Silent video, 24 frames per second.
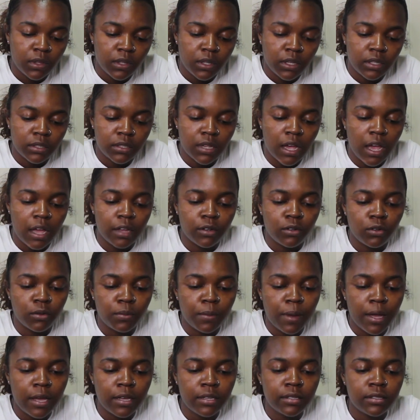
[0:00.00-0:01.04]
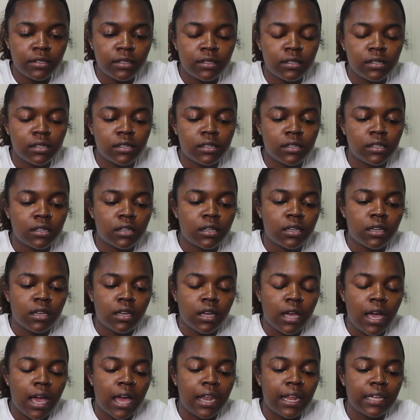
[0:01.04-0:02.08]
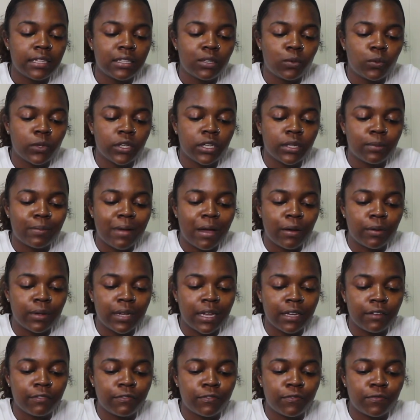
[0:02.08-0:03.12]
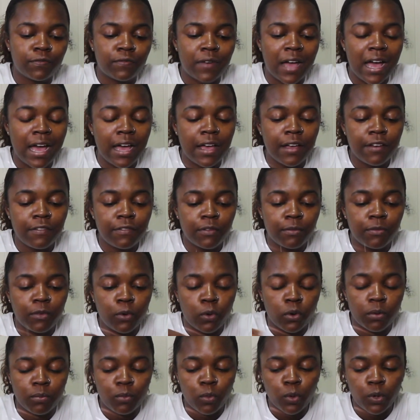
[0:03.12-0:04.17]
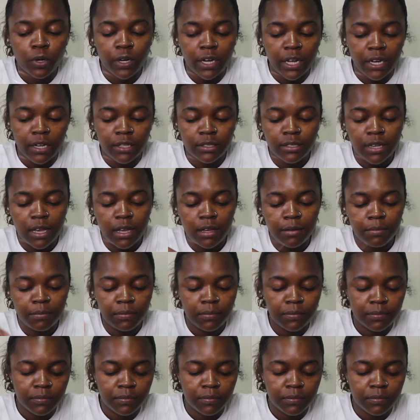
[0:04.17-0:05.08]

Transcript: That's how I do mine. I like to wear about like 5 or more at a time,